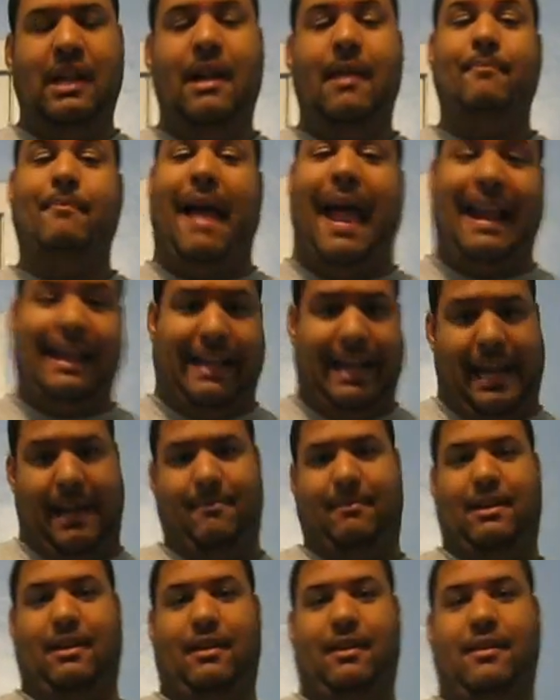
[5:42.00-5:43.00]

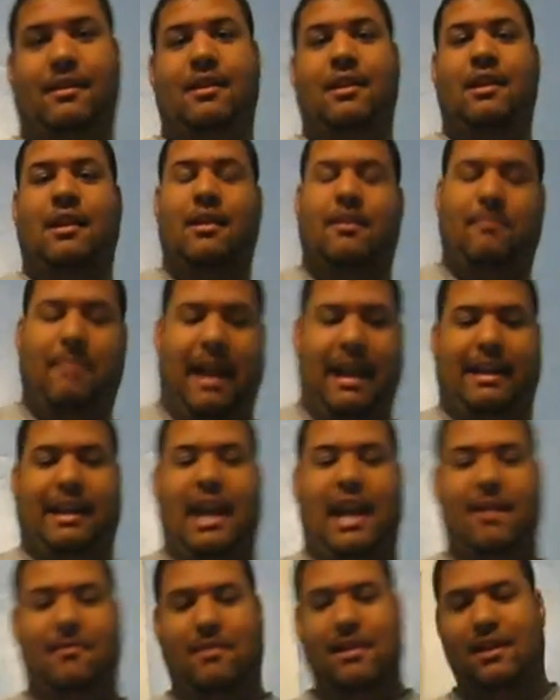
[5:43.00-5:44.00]
Backgammon.
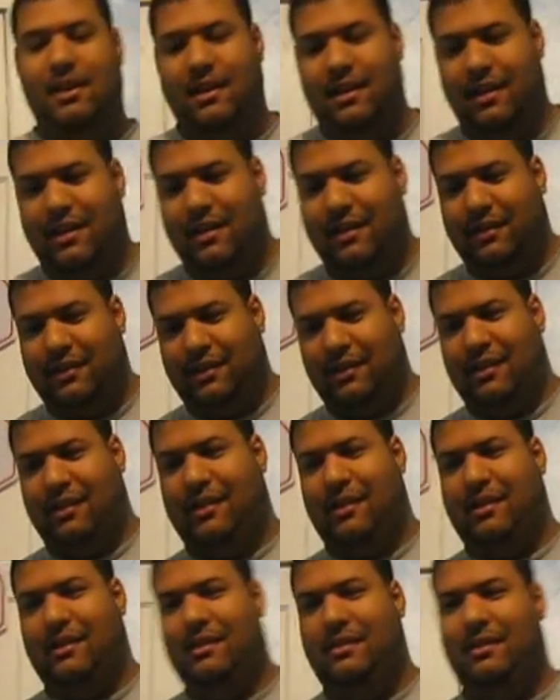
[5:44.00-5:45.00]
Backgammon is
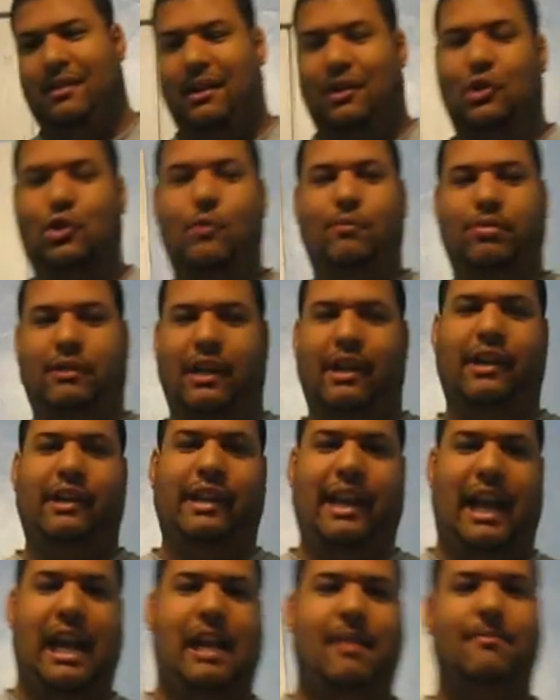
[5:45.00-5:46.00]
a two-player
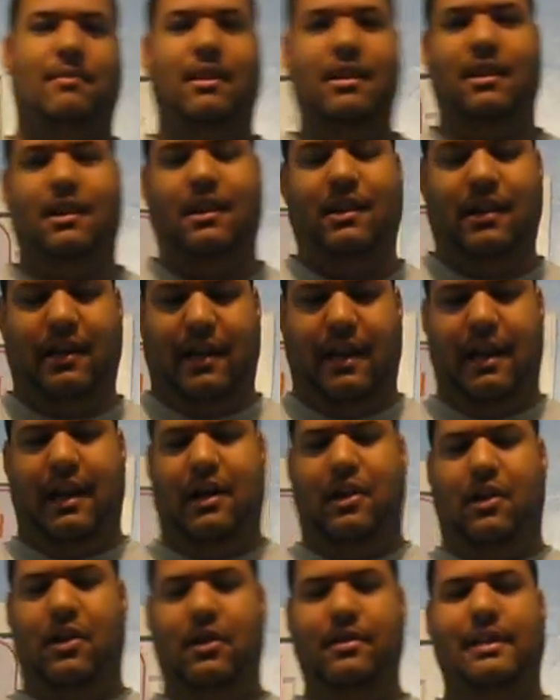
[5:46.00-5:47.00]
game, and
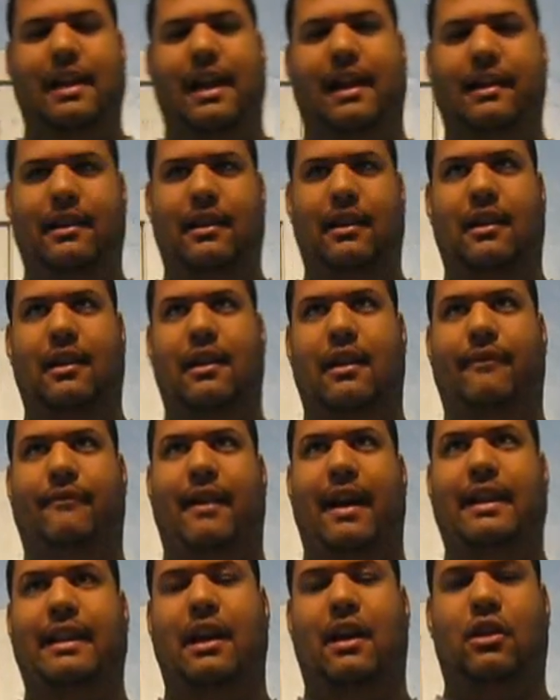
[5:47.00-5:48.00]
I heard that
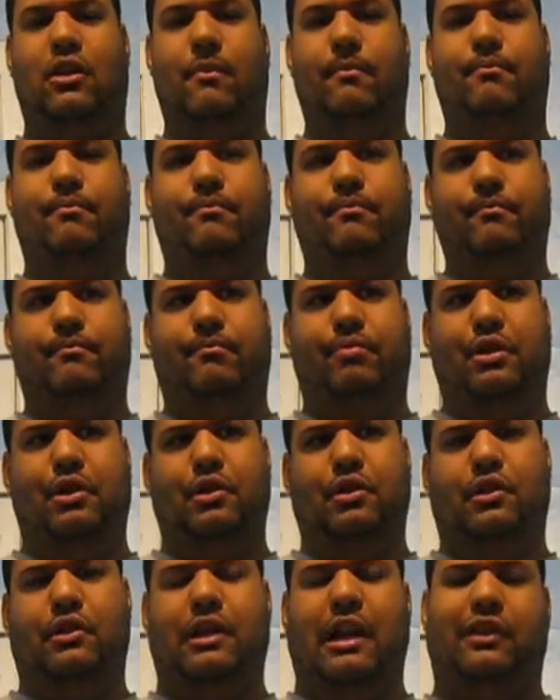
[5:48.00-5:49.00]
find out on the
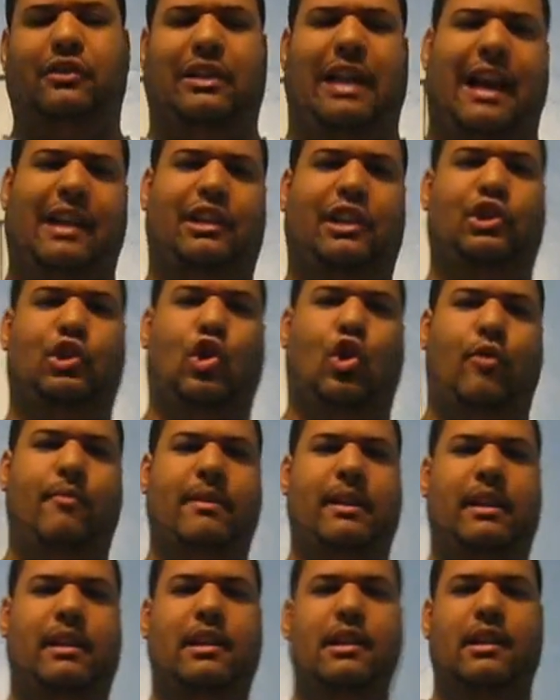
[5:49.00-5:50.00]
computer. Nelson actually told
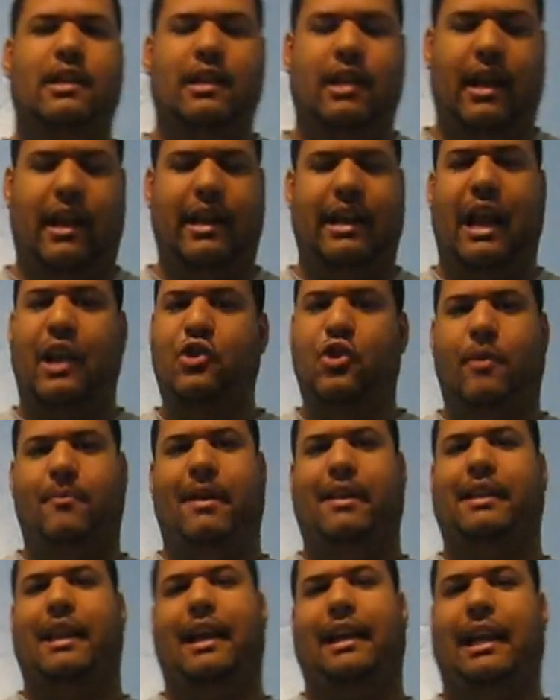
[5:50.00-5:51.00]
me because I knew
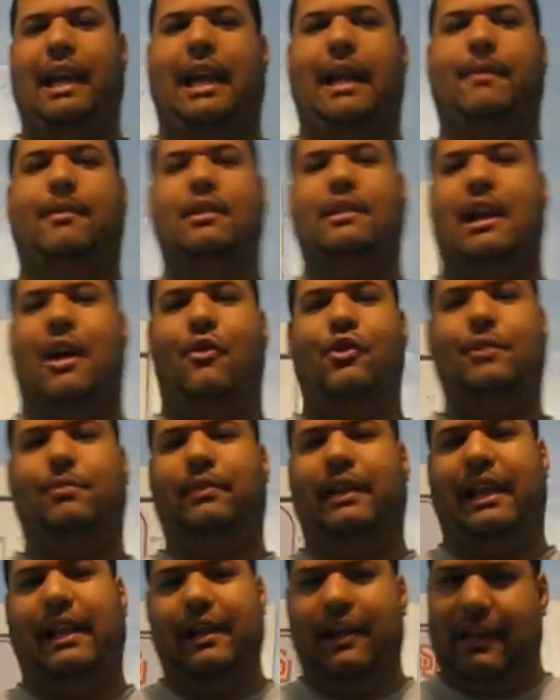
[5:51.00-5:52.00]
about that game because I always
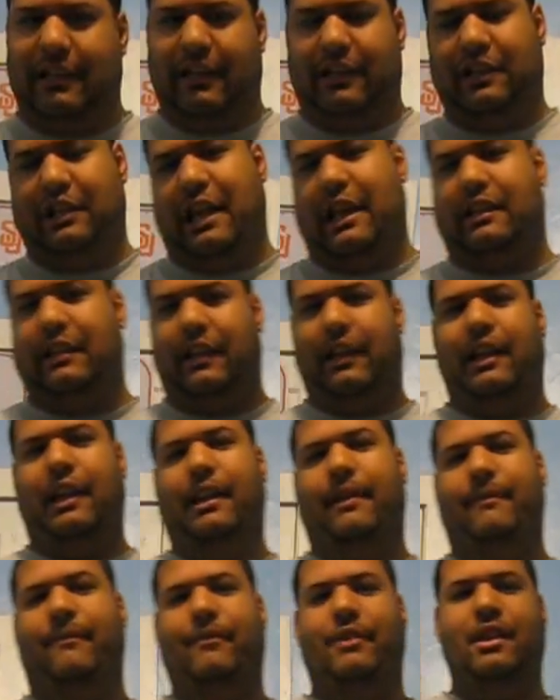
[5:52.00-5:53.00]
played it as a
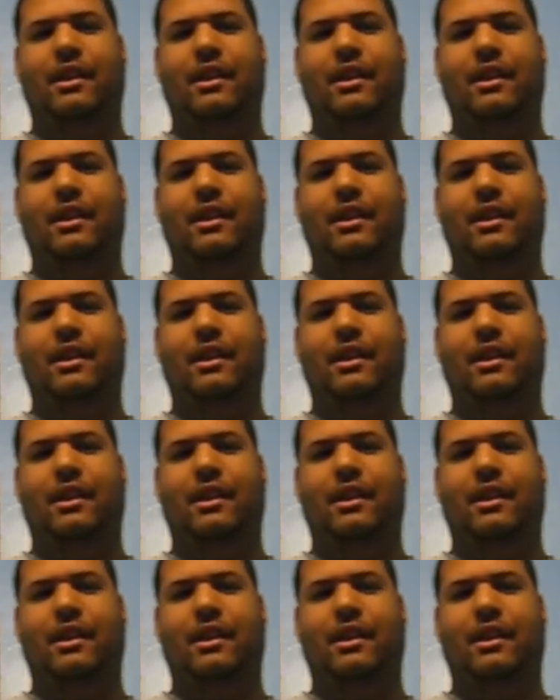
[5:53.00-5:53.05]
kid,